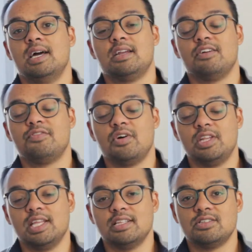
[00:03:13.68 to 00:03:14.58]
and I
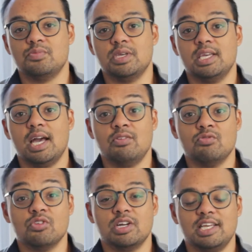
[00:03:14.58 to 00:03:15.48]
find that to be a
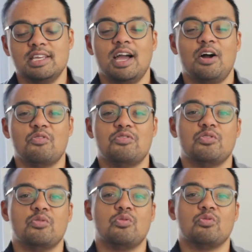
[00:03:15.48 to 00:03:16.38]
really
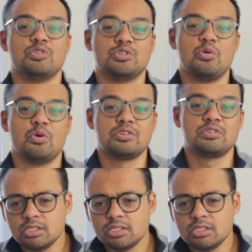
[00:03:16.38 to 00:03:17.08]
helpful resource.